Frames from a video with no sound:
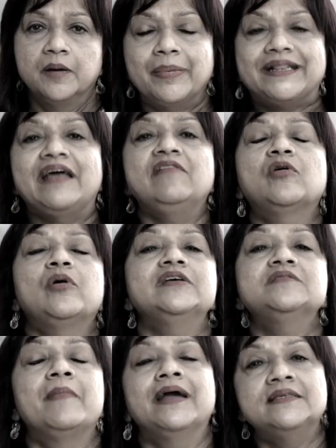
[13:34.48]
But that
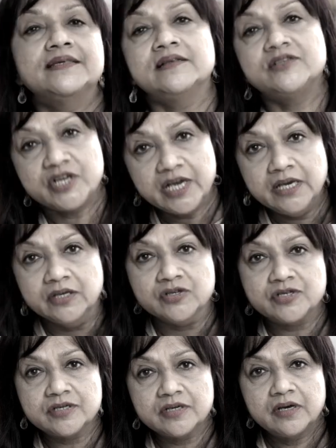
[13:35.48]
requires mindset
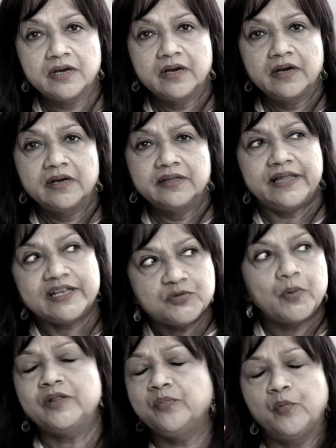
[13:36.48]
change.
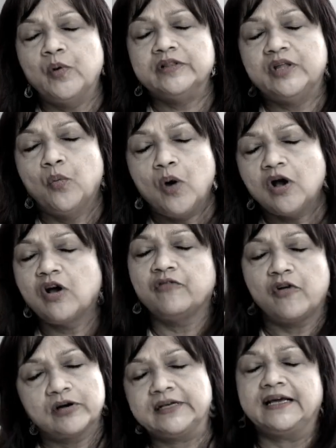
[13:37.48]
That's what the work of
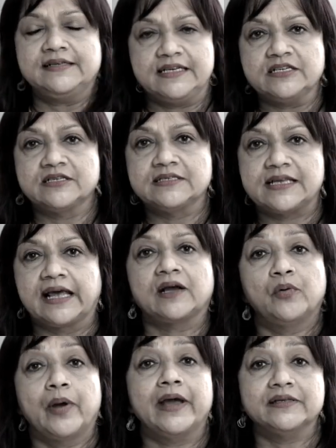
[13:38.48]
organizations like
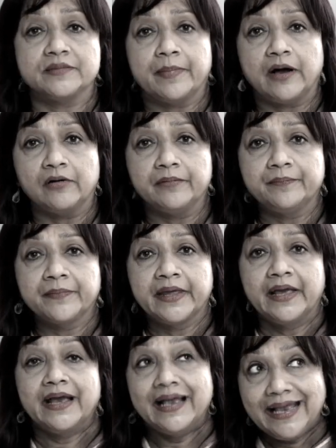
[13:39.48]
Aware is about.
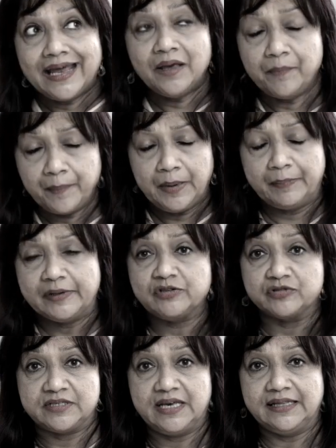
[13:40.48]
Getting people
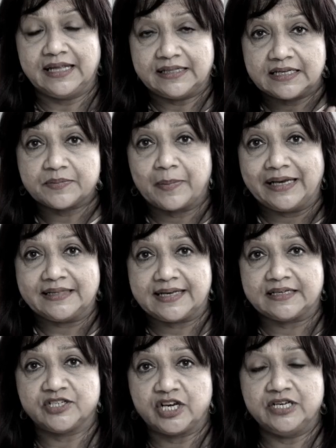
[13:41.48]
to see that this
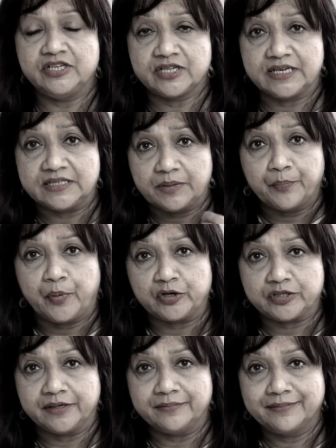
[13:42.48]
mindset change is
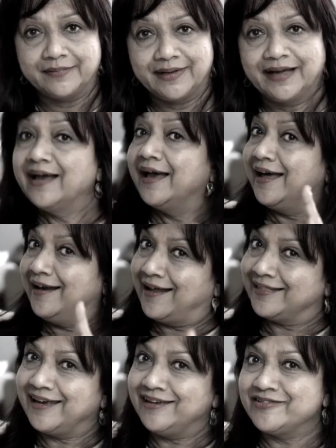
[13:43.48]
important.
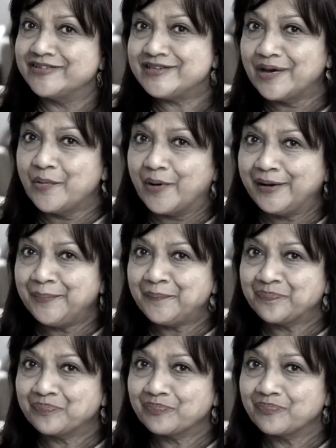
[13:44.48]
Another interesting one
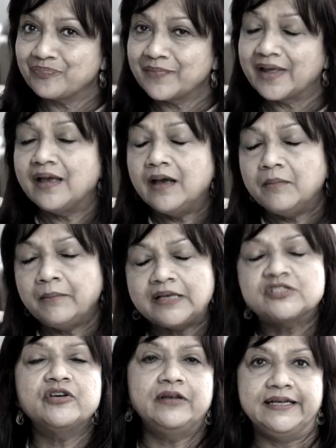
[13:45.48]

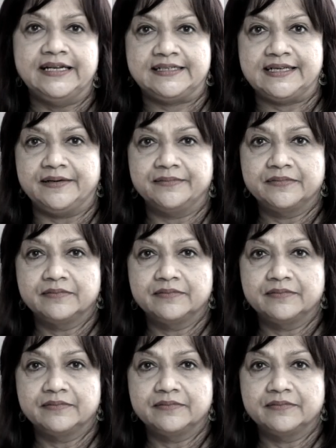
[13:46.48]
masculinity.